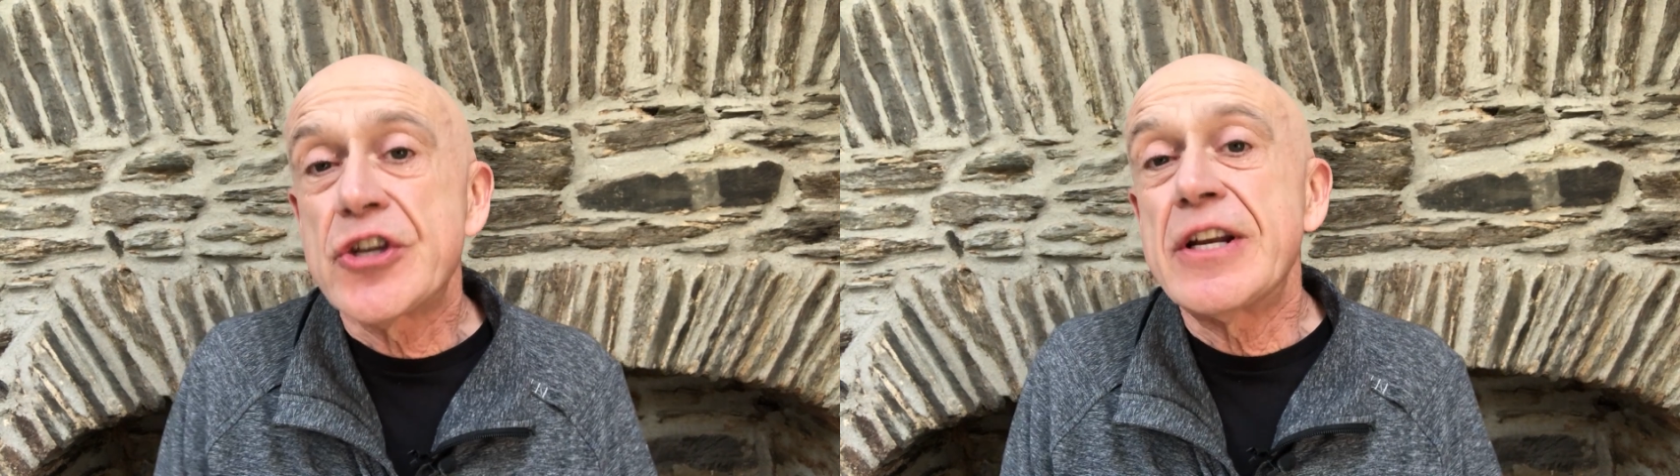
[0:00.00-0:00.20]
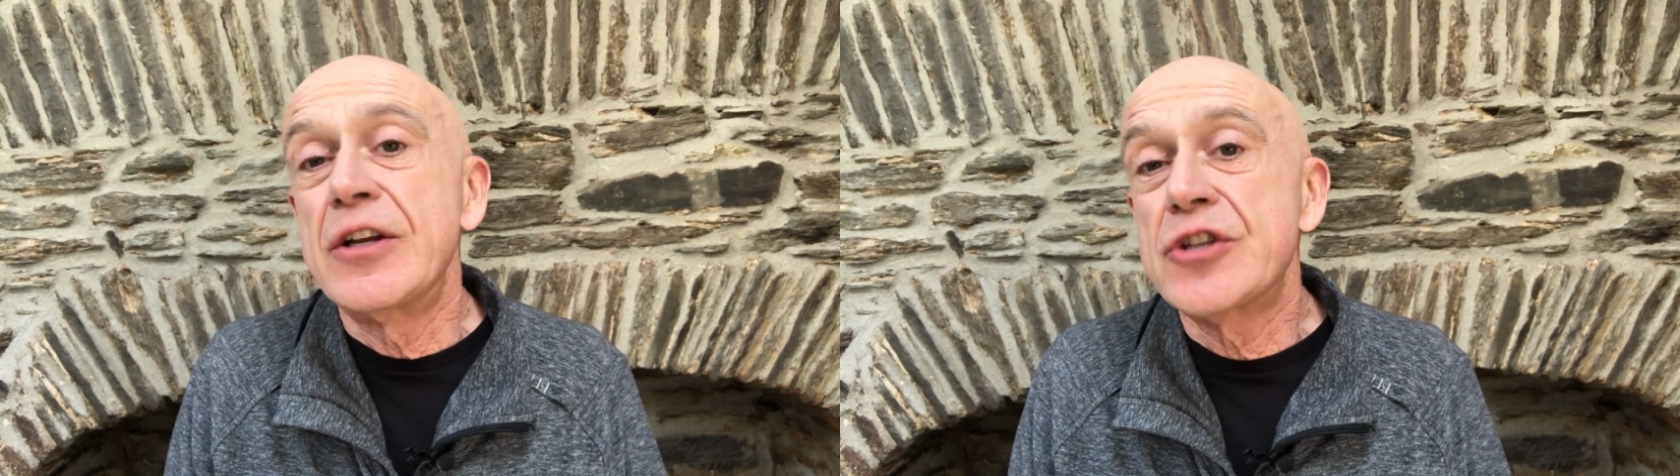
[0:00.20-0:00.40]

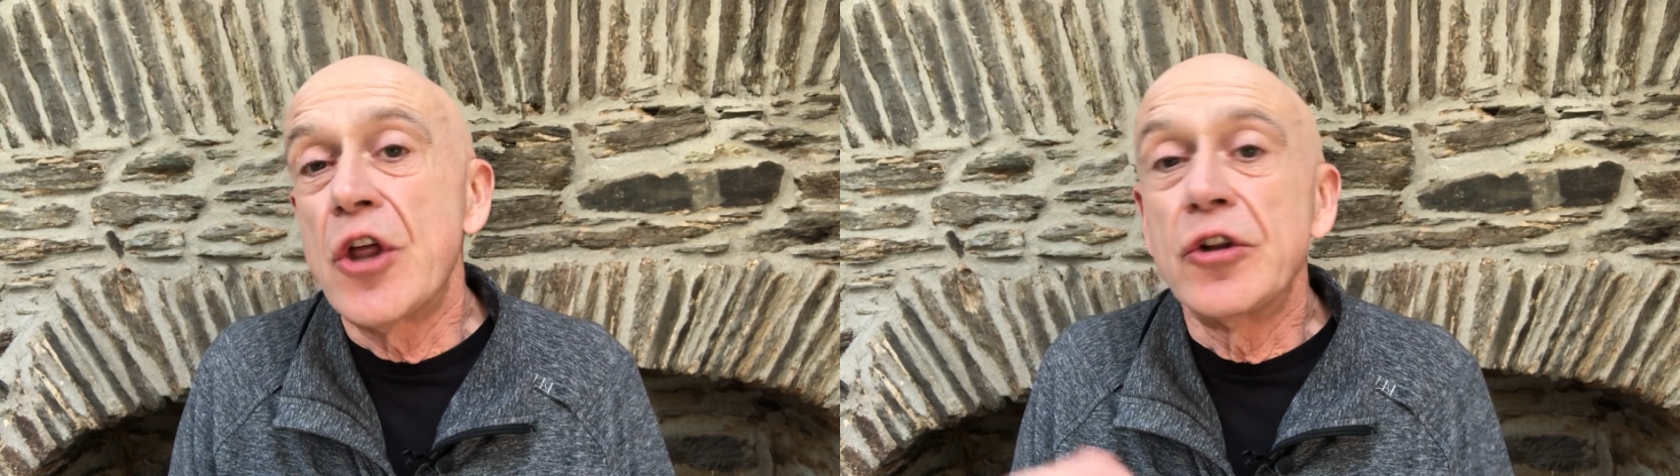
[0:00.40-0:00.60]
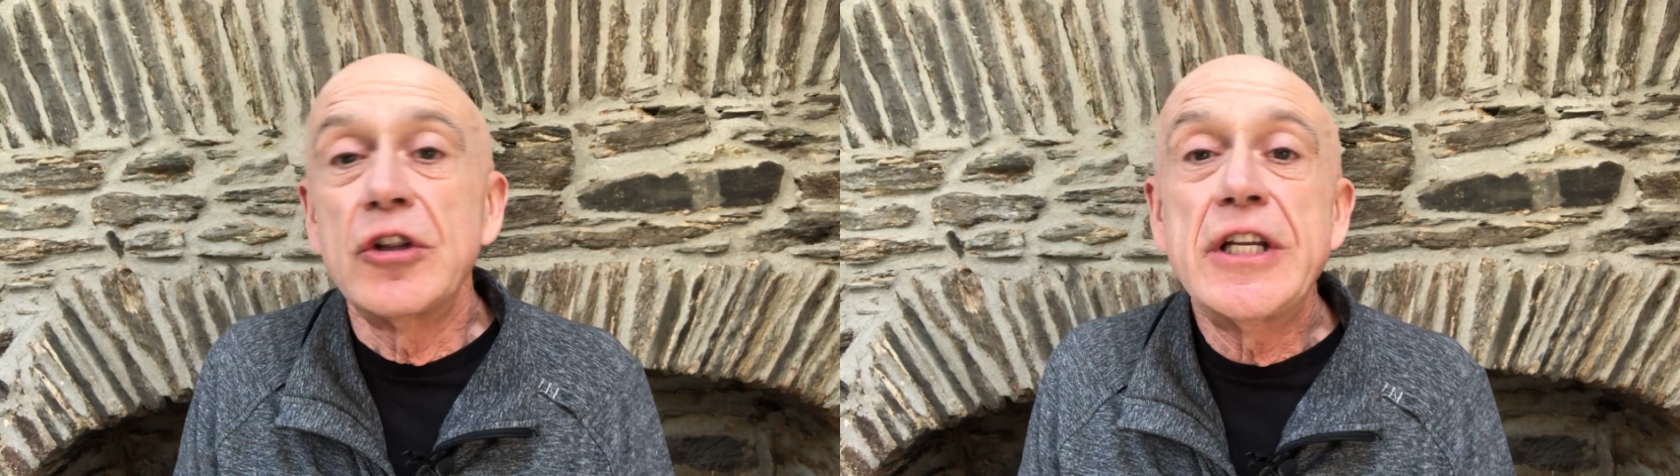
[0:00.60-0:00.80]
it's
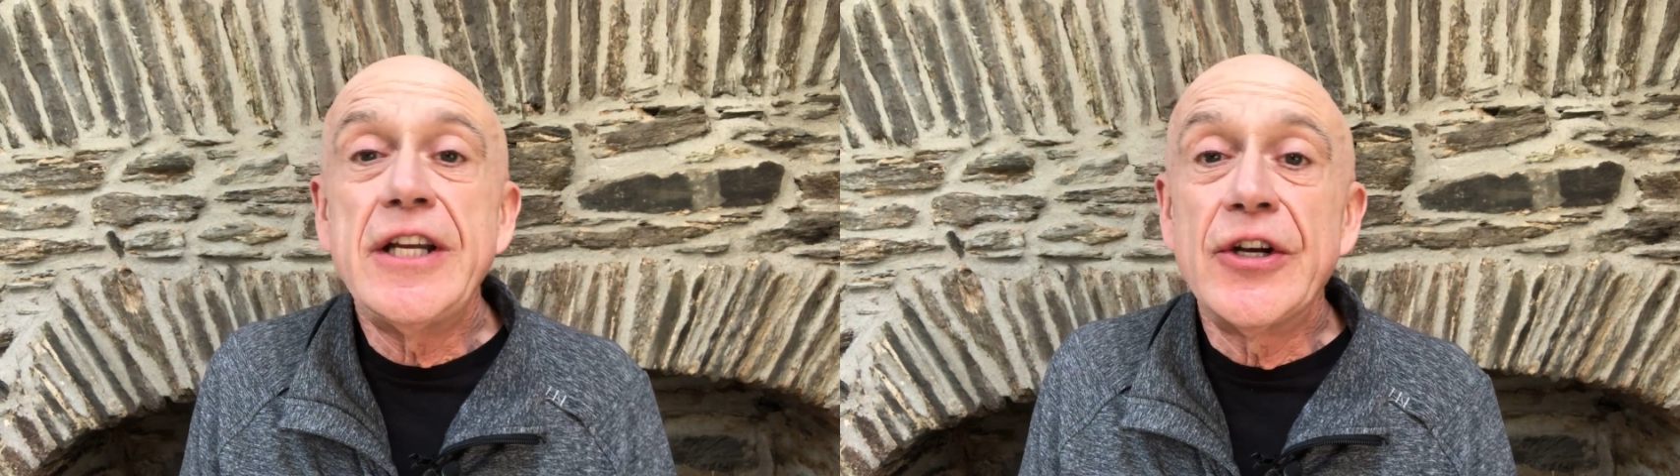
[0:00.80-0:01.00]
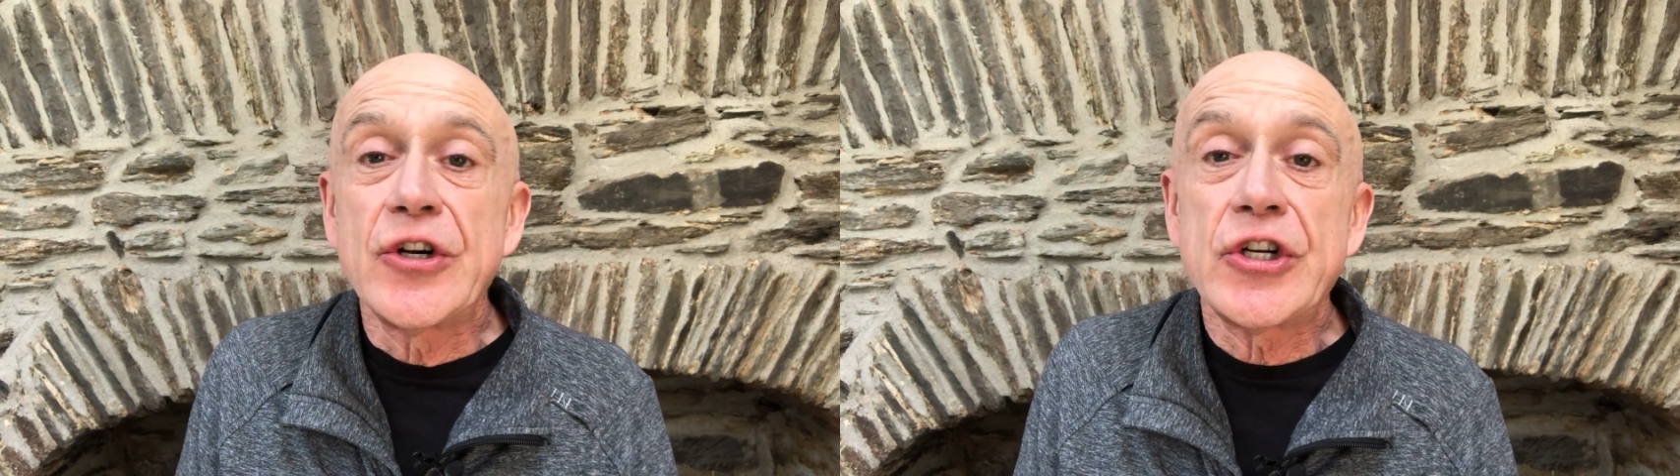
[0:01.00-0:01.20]
the
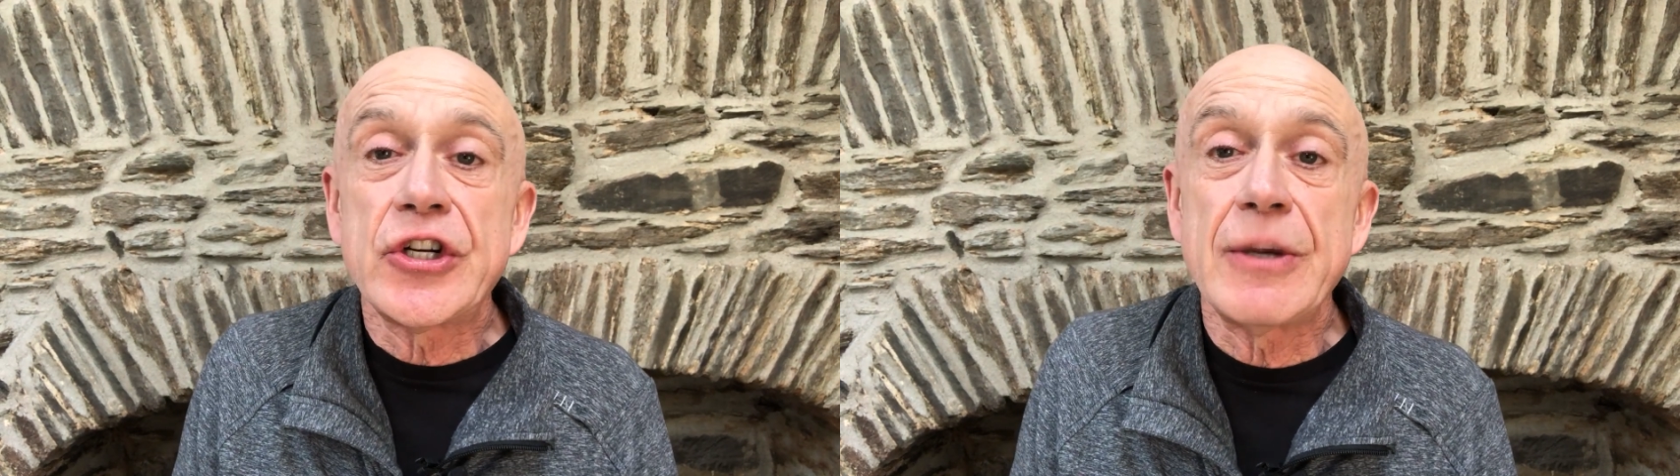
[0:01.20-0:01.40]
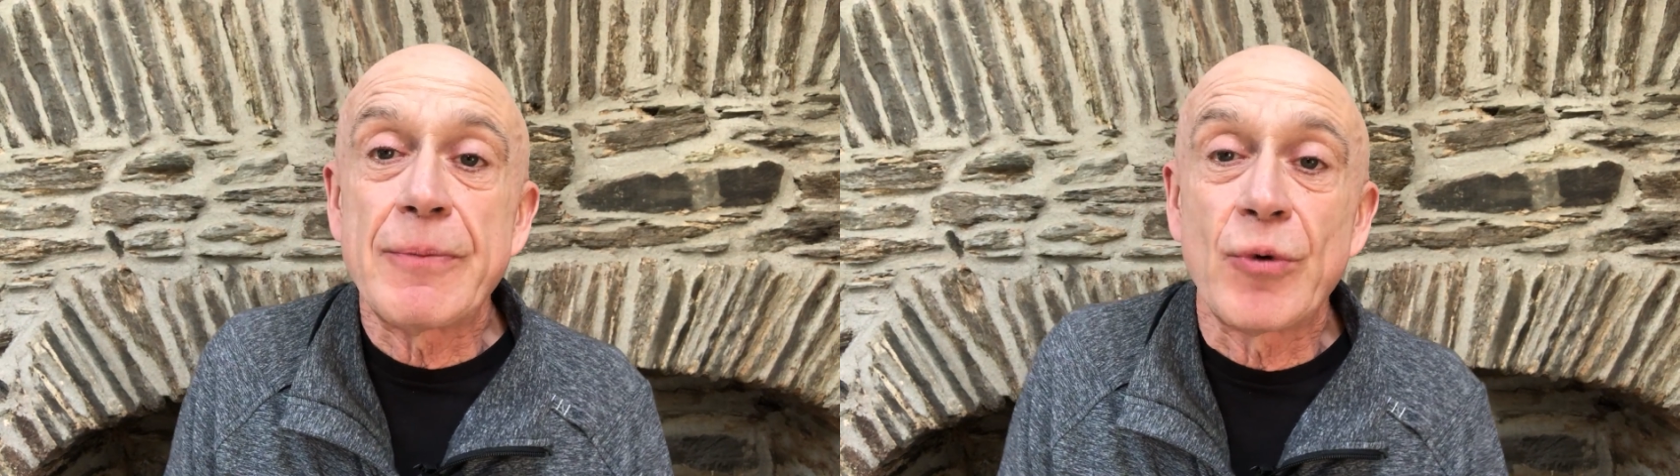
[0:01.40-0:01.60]
leadership